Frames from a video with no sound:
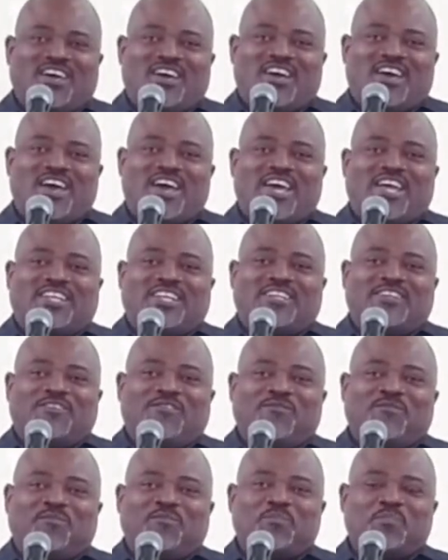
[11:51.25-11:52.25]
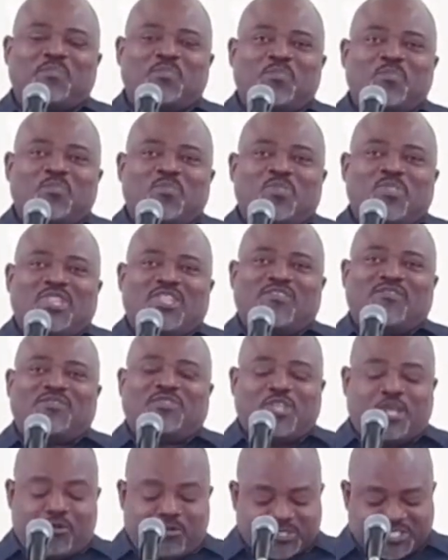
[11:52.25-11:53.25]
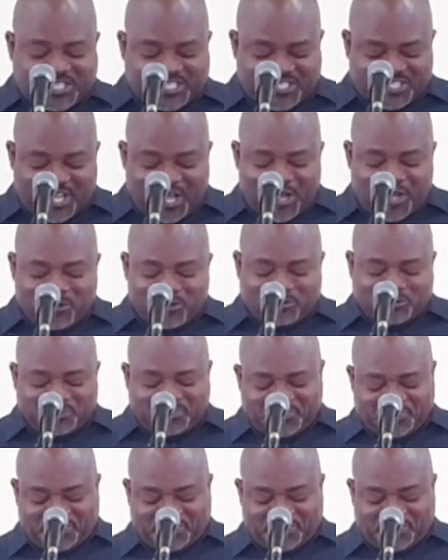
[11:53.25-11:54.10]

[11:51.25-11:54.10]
and there was a song,